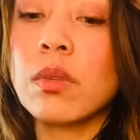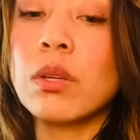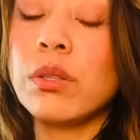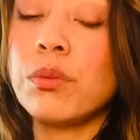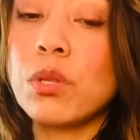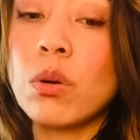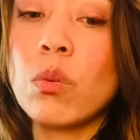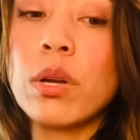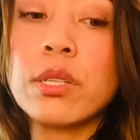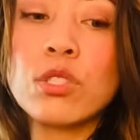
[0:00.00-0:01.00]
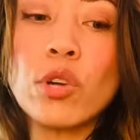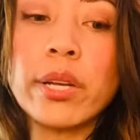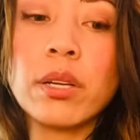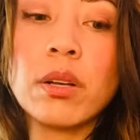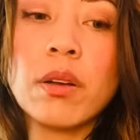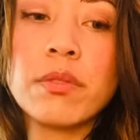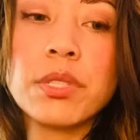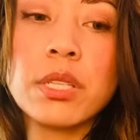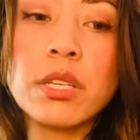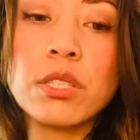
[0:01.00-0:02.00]
You don't want to strike a
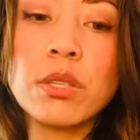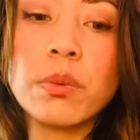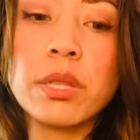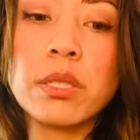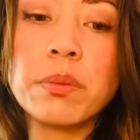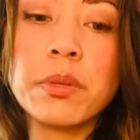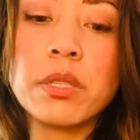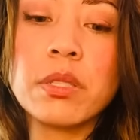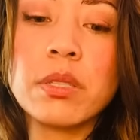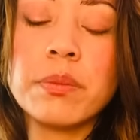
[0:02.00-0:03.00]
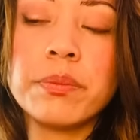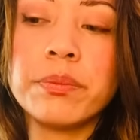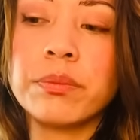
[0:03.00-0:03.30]
conversation with this person.